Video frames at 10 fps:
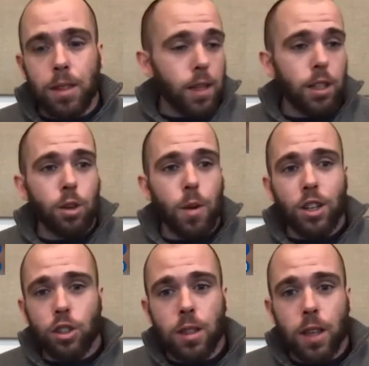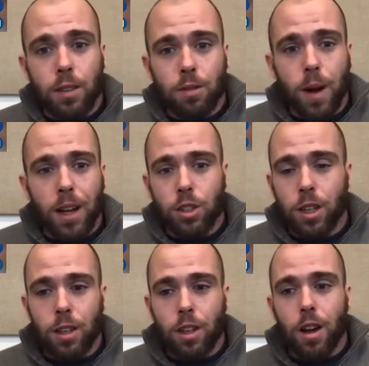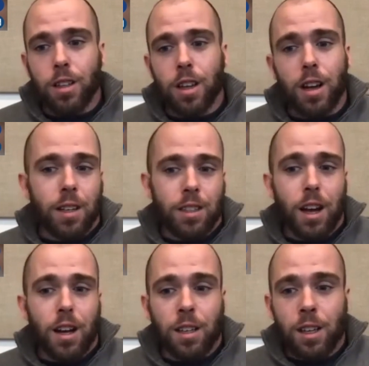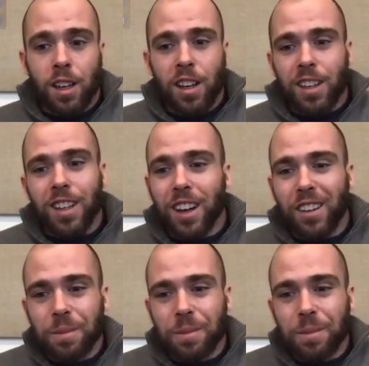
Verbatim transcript: At least you watched it. Thanks for watching it. You thought it sucked. It sucked. You know.